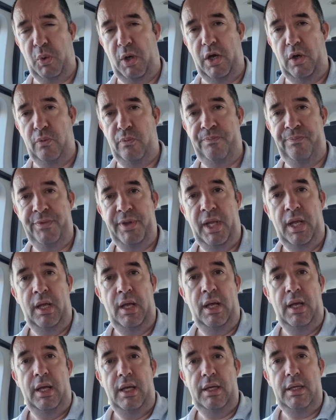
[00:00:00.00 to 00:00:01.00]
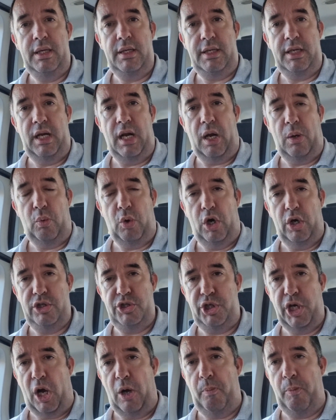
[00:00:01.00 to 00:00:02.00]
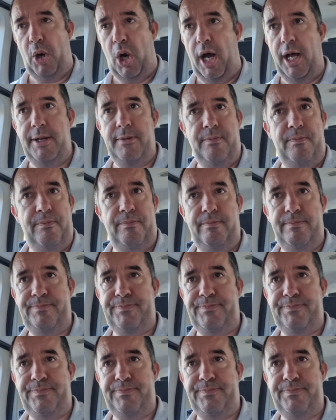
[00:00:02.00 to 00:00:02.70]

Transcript: well. You know what? Joe Biden